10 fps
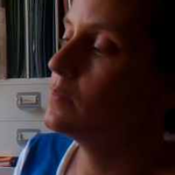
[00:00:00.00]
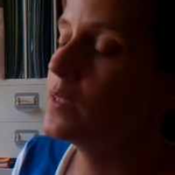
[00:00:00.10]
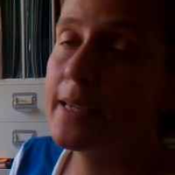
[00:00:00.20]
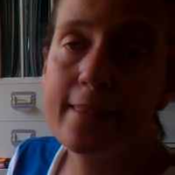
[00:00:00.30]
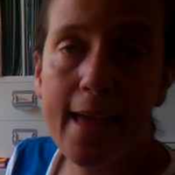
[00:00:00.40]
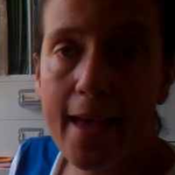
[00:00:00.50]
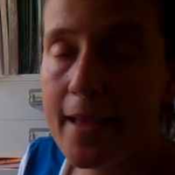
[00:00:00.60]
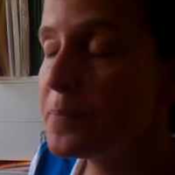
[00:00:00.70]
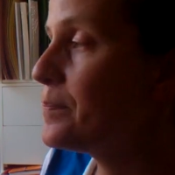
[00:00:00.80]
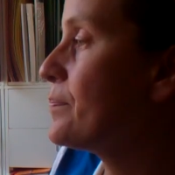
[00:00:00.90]
like
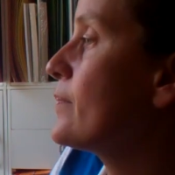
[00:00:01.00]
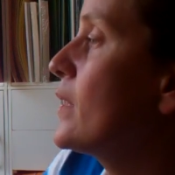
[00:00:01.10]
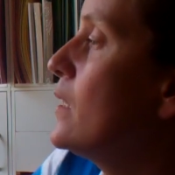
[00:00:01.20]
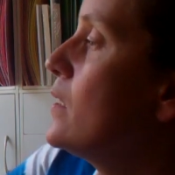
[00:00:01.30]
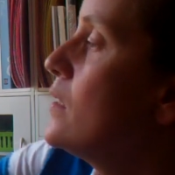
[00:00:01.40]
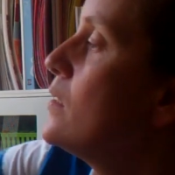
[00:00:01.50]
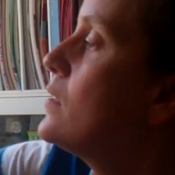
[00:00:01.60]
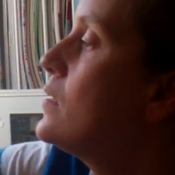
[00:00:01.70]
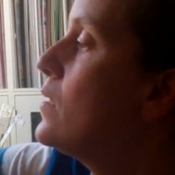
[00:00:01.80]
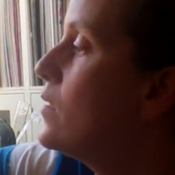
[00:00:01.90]
that.
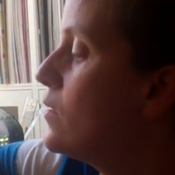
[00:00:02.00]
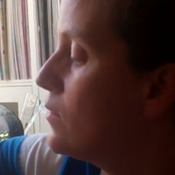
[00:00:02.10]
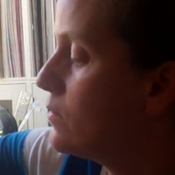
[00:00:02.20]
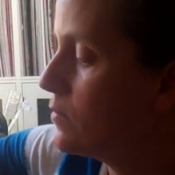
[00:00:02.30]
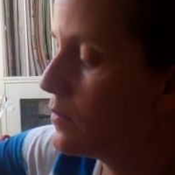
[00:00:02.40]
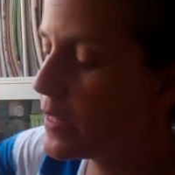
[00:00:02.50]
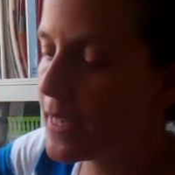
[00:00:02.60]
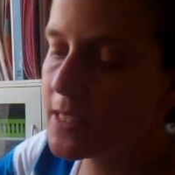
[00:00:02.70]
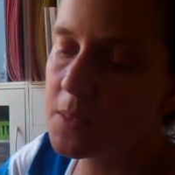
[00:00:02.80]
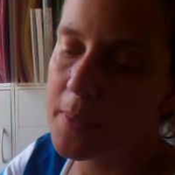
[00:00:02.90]
So
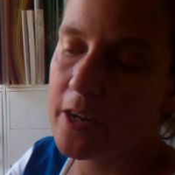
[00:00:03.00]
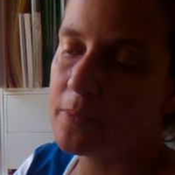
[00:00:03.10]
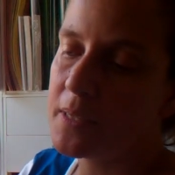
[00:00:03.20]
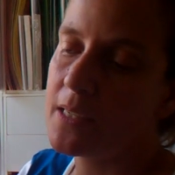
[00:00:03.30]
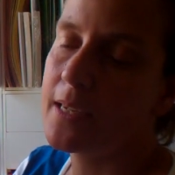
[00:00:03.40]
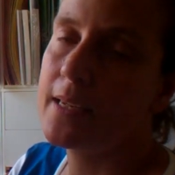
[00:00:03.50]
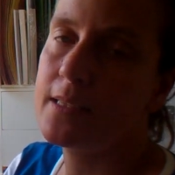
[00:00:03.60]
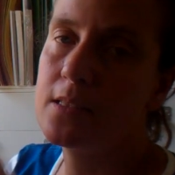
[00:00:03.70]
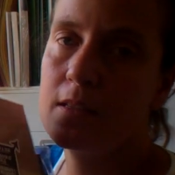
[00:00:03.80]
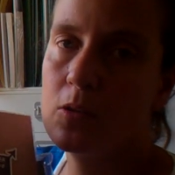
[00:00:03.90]
that inspired me to get
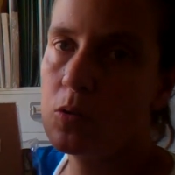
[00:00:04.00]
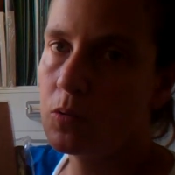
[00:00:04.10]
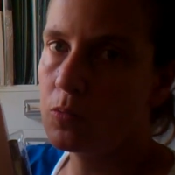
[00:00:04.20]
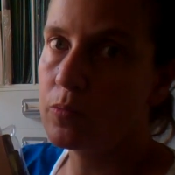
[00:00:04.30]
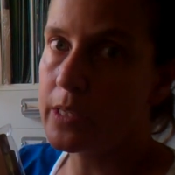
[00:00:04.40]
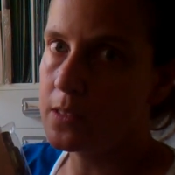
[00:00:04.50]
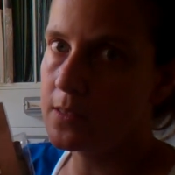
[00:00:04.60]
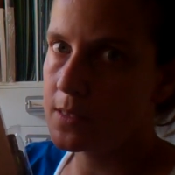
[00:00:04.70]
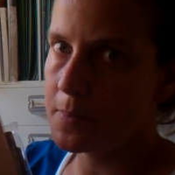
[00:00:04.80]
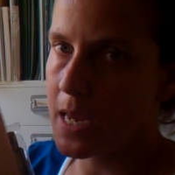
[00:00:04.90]
into the whole real
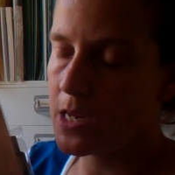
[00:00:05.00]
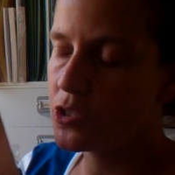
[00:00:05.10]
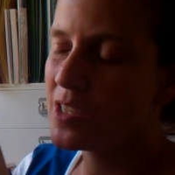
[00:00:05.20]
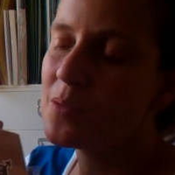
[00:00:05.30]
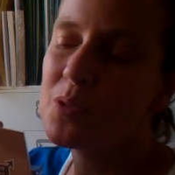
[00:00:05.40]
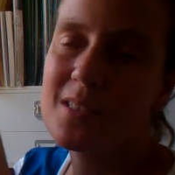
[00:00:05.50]
Smash, and I